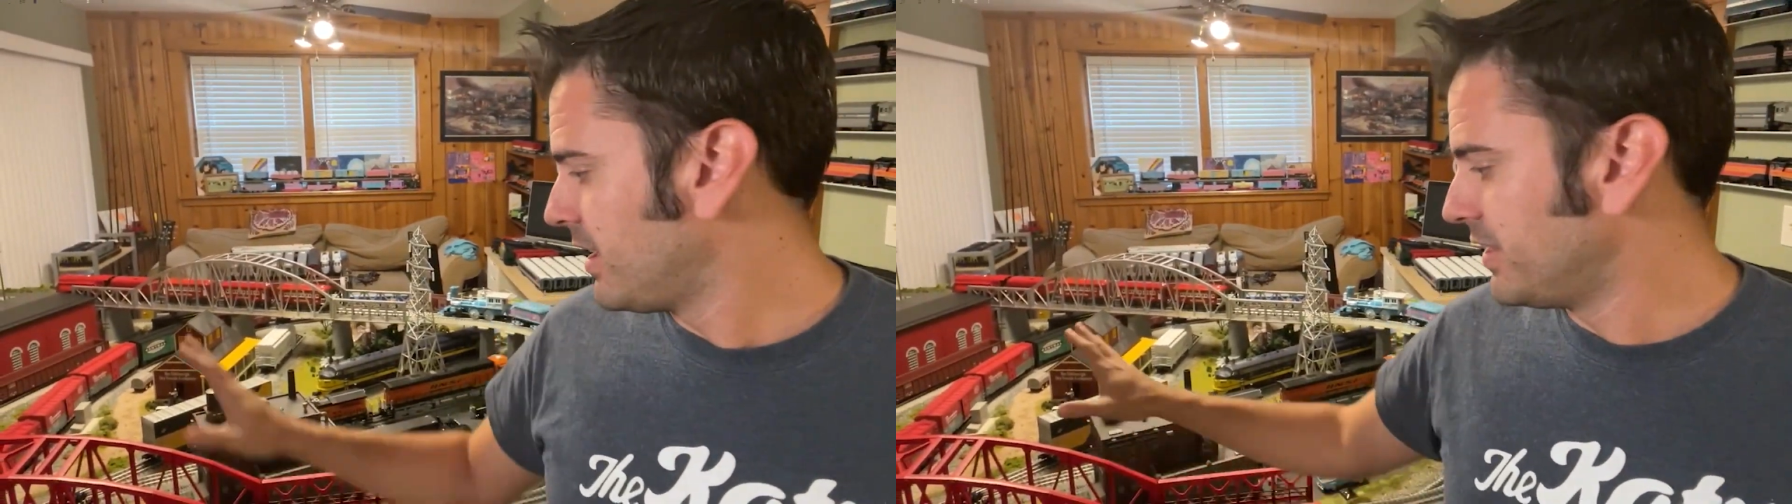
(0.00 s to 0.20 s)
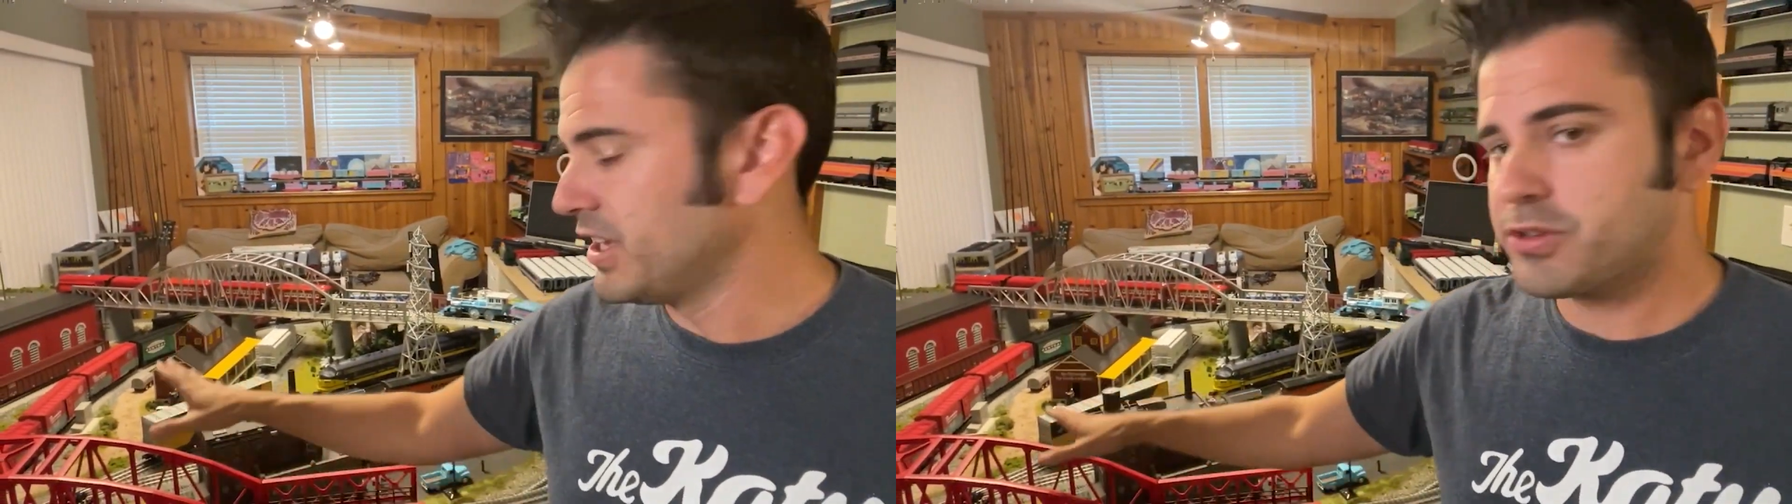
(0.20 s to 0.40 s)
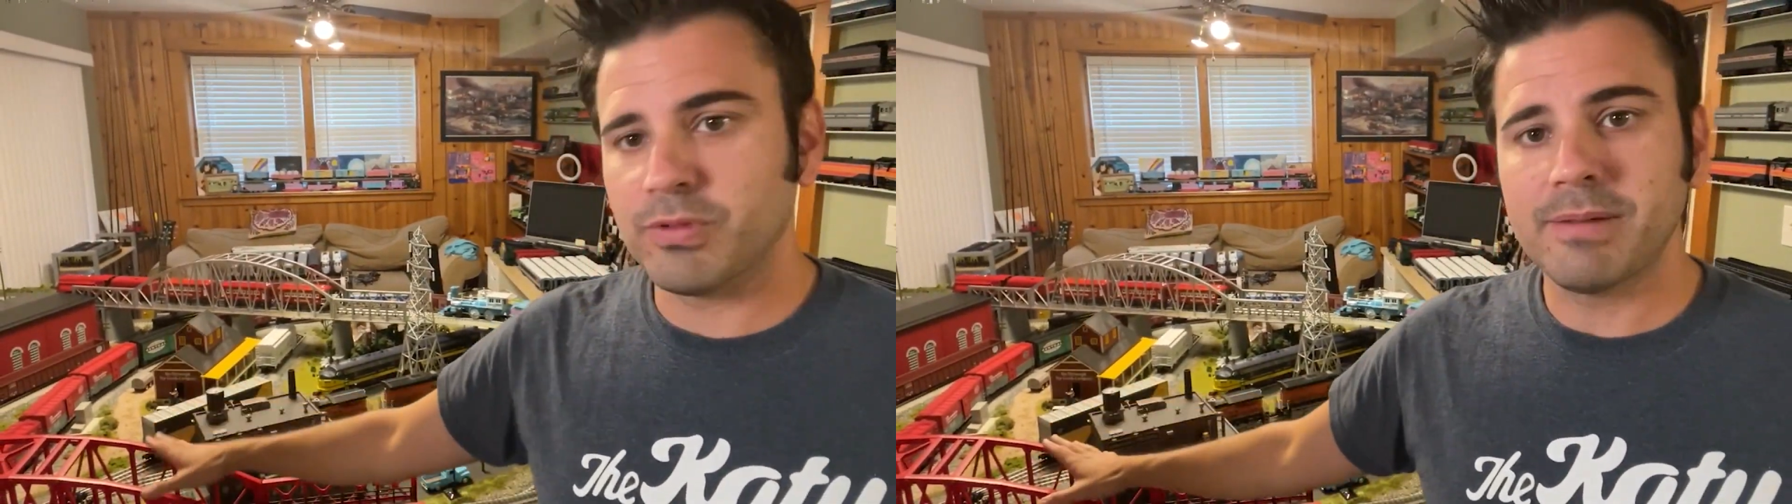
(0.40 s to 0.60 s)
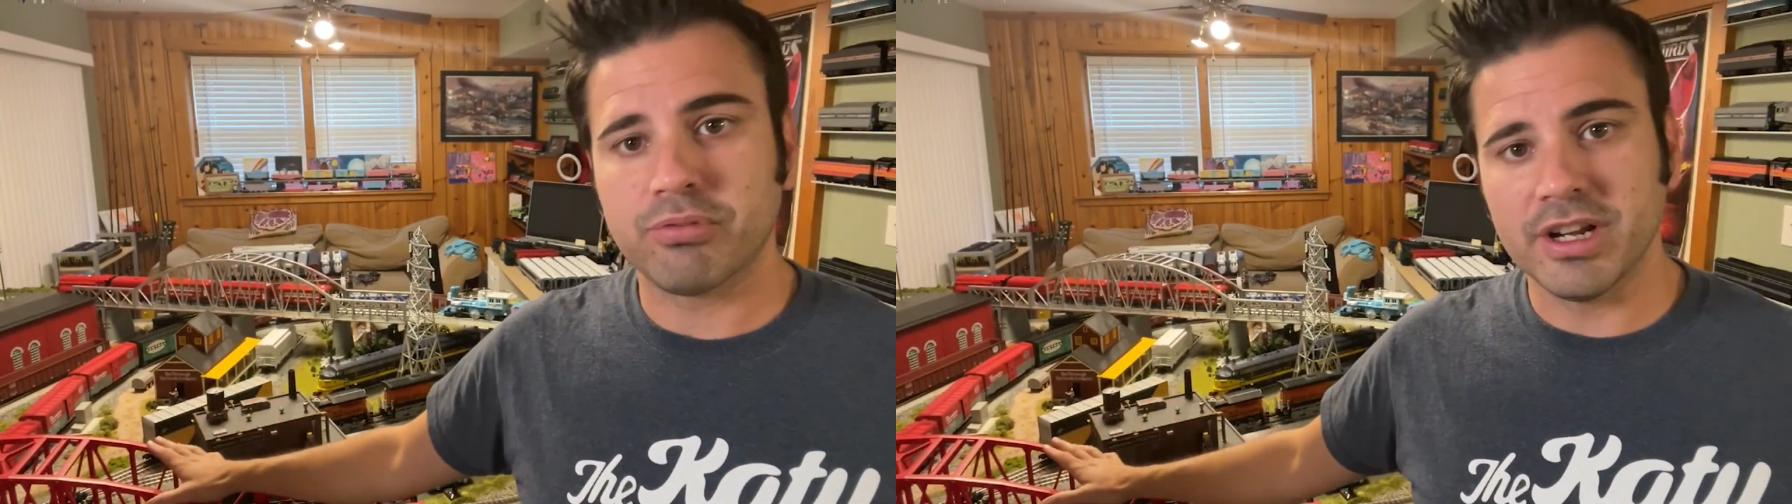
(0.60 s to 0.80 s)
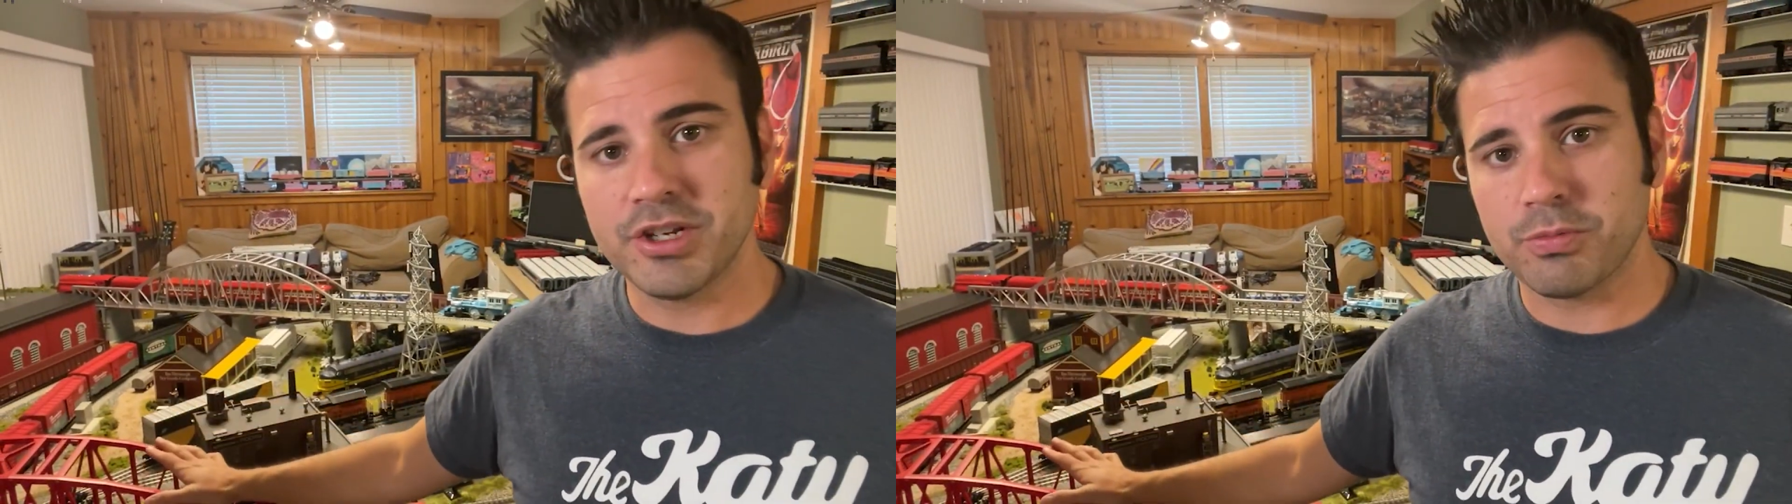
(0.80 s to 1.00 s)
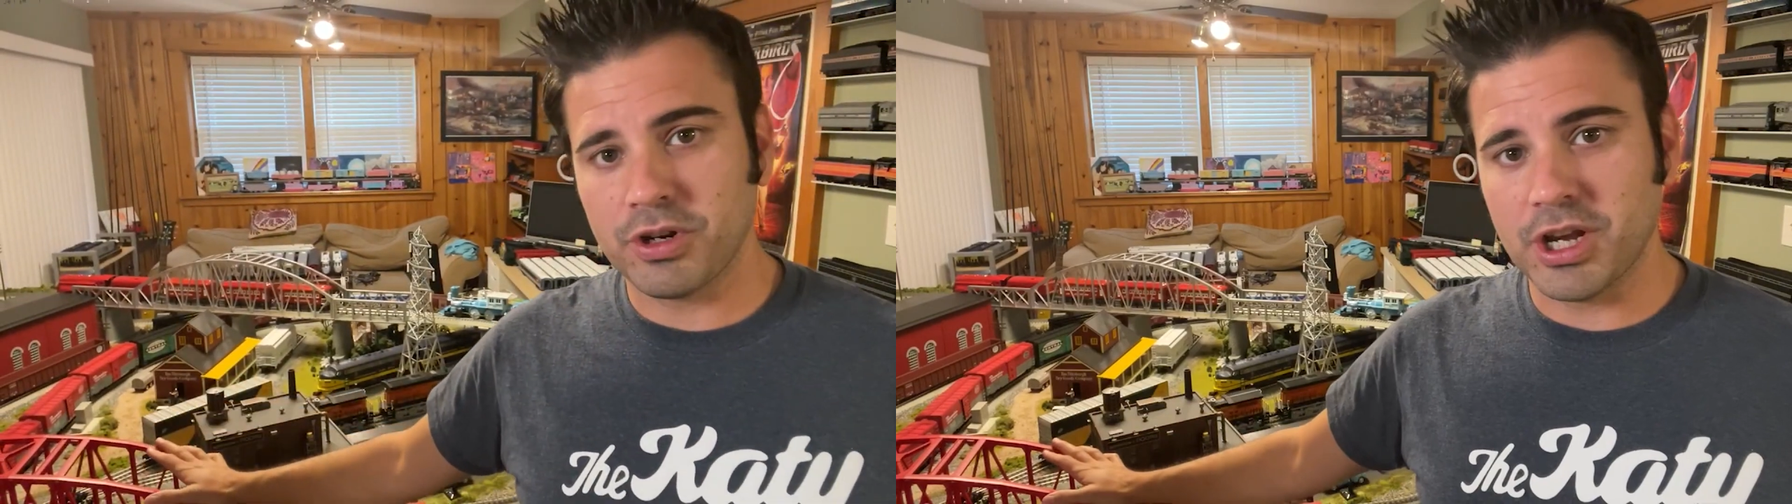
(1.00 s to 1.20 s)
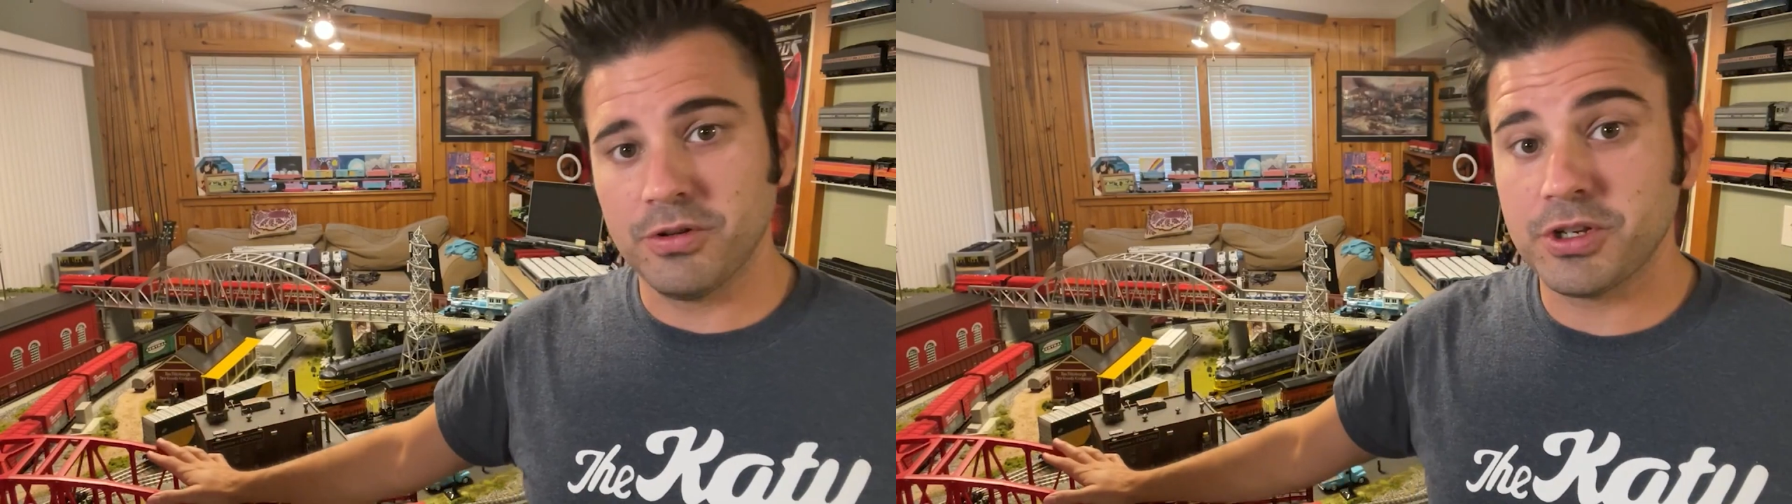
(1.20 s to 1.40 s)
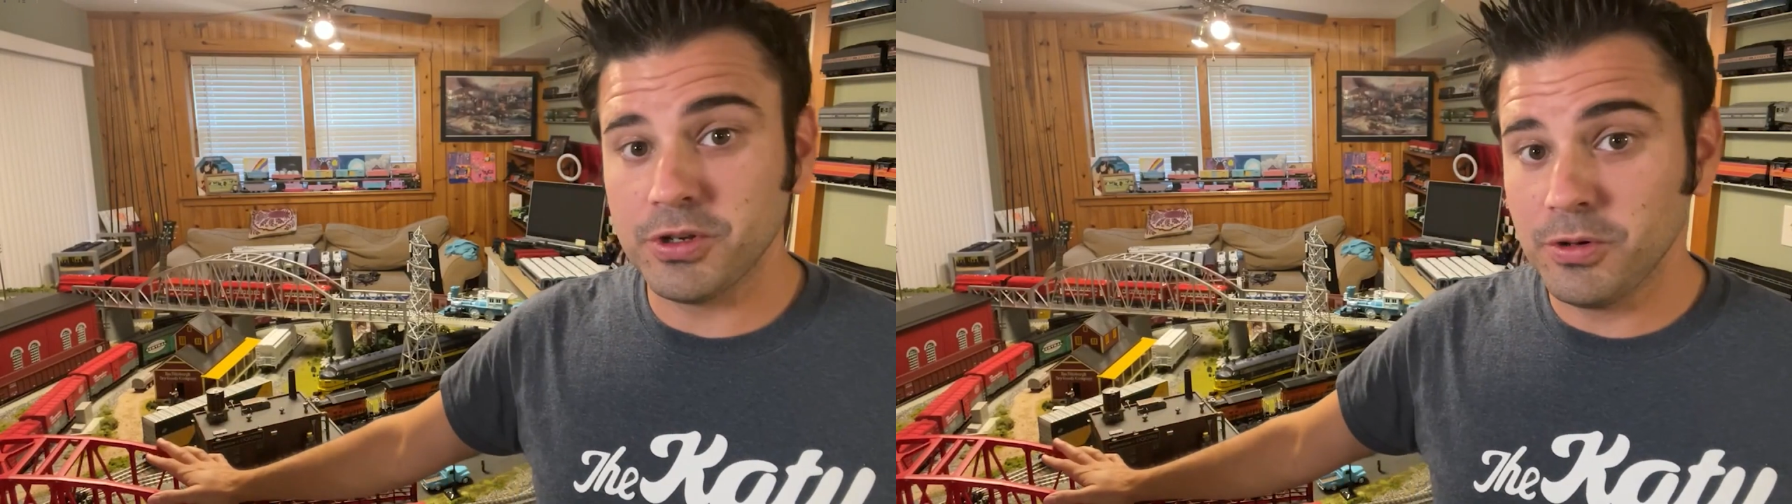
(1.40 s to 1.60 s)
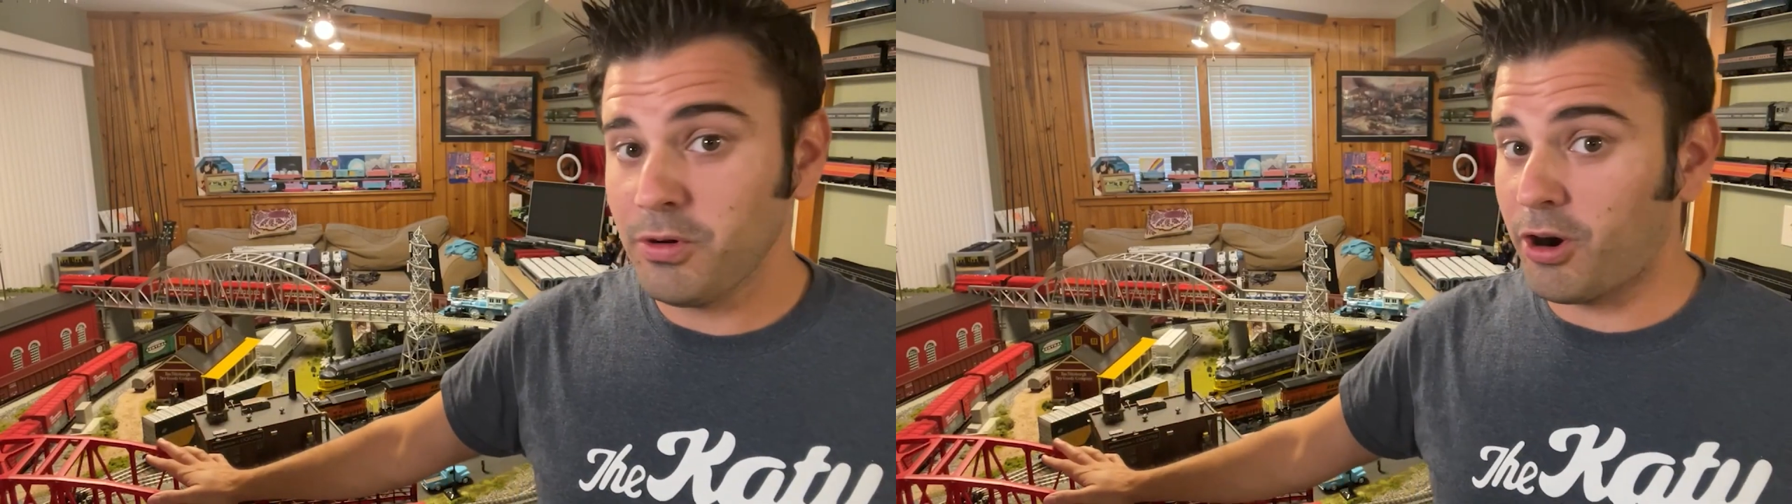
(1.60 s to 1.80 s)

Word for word: This red bridge will go to